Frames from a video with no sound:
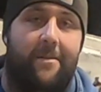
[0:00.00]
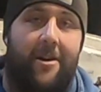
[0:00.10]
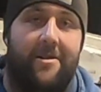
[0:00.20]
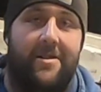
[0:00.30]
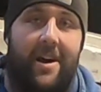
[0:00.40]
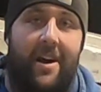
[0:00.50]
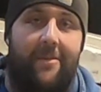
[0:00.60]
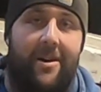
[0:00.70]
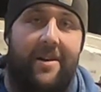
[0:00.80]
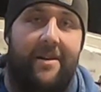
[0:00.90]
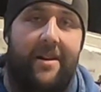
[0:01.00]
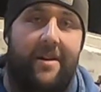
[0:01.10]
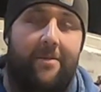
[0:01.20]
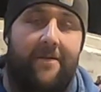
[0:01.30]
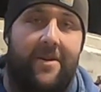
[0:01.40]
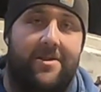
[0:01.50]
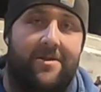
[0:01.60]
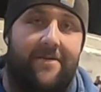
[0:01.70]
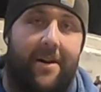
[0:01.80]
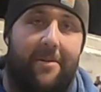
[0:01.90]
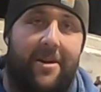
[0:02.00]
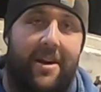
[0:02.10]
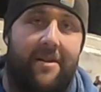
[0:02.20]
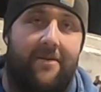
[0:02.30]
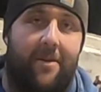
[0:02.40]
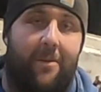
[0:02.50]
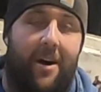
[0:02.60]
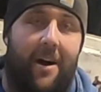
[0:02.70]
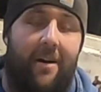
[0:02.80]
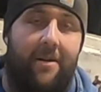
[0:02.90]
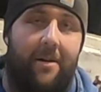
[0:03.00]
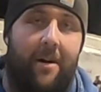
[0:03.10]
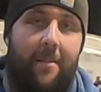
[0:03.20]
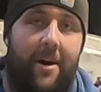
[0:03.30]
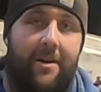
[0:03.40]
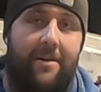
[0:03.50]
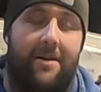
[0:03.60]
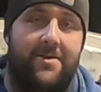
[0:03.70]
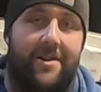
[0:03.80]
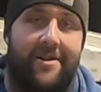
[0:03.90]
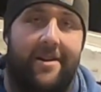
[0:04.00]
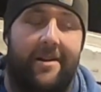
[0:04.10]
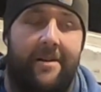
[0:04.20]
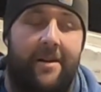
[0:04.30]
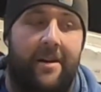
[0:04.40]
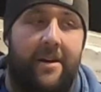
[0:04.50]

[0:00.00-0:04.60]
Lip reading: part-time and a professional fabricator for a while, back when I was younger.